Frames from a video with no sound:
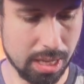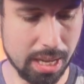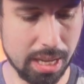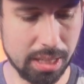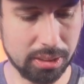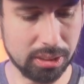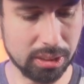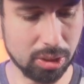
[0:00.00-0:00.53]

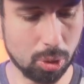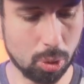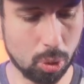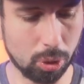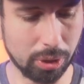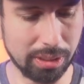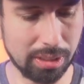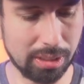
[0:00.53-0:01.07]
Engine
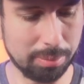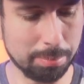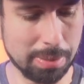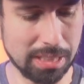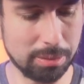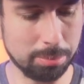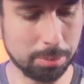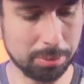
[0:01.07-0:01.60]
oil,
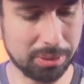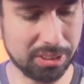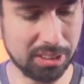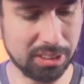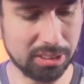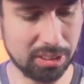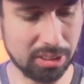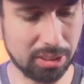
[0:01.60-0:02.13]
maximum
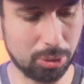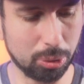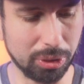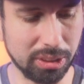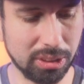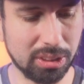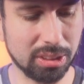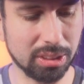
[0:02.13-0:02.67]
60
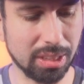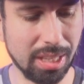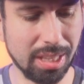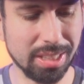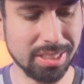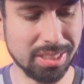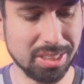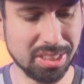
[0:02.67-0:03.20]
degrees,
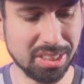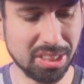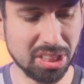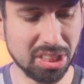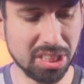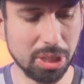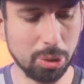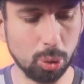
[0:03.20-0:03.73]

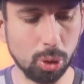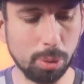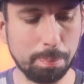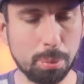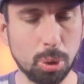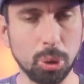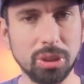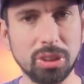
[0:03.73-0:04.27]

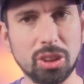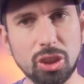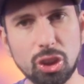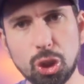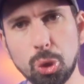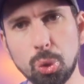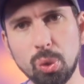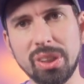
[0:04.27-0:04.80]

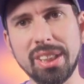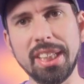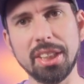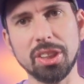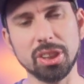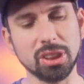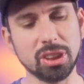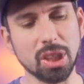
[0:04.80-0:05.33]
0.2
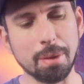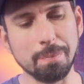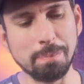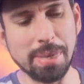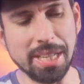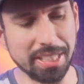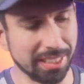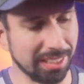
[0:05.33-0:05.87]
liters a
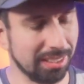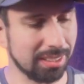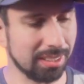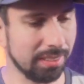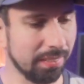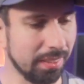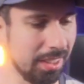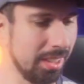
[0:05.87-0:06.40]
minute.
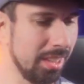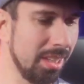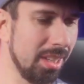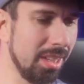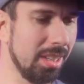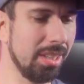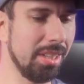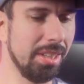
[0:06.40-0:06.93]

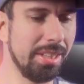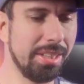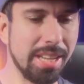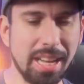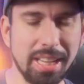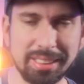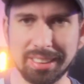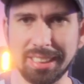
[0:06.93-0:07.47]
That